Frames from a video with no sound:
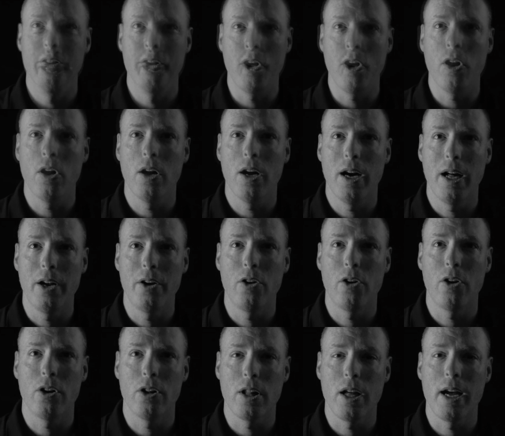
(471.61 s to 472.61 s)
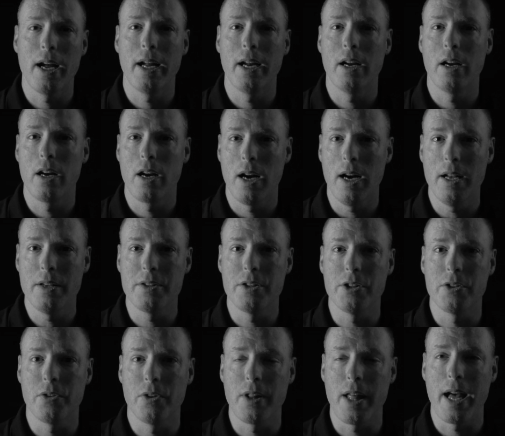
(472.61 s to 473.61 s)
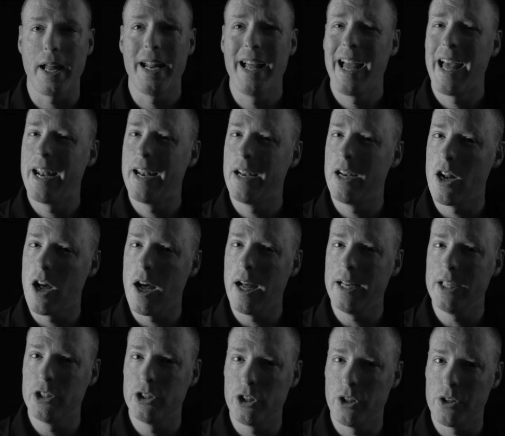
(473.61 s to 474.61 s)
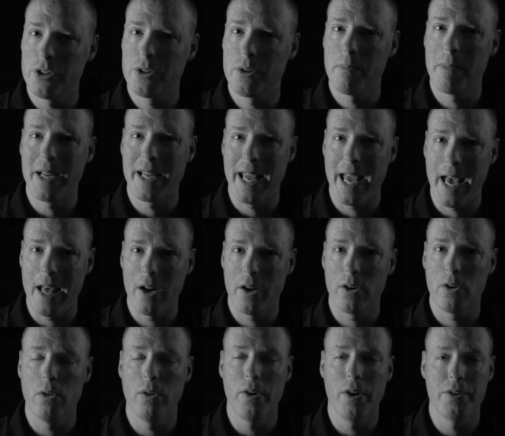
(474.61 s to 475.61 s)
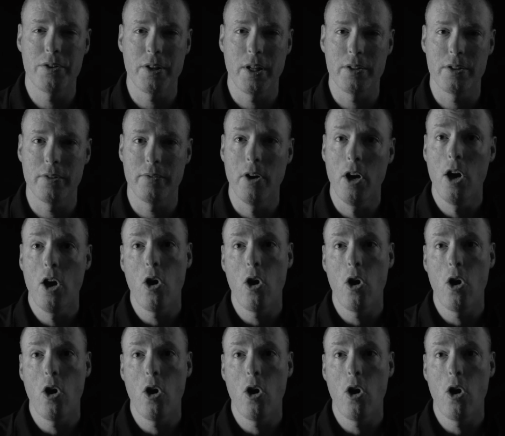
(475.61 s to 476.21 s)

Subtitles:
There are underlying causes for that, not just mechanical in the sense of,